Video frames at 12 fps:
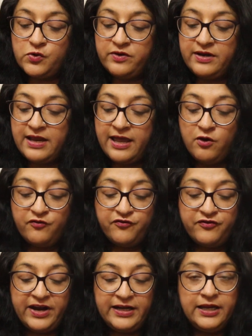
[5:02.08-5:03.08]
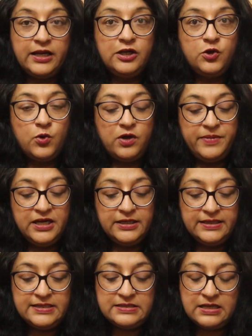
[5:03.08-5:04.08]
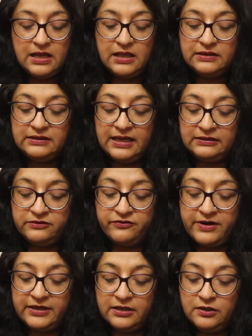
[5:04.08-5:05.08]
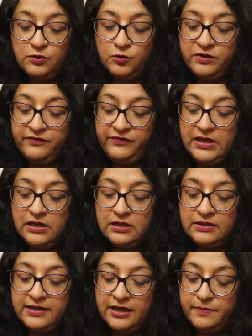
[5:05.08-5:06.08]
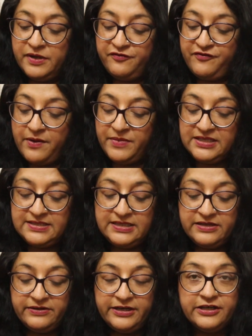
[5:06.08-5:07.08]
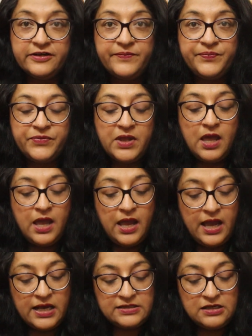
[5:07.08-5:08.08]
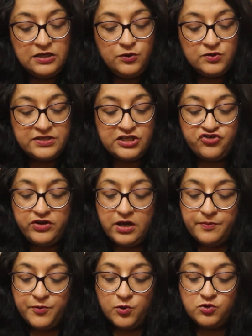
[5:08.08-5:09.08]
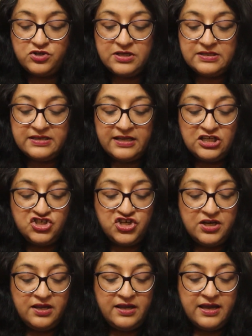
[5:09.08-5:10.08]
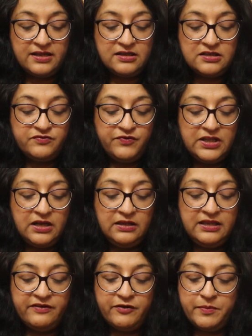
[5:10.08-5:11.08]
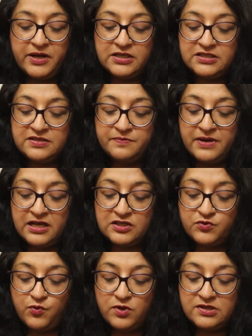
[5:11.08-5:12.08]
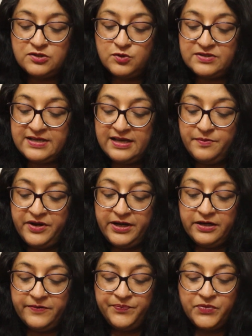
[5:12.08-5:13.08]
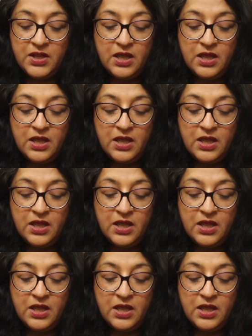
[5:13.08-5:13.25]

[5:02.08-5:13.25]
to rely on frightening new abilities that threaten to reveal a terrible family secret. As a new century approaches and the djinn gathers within Devabad's brass walls to celebrate,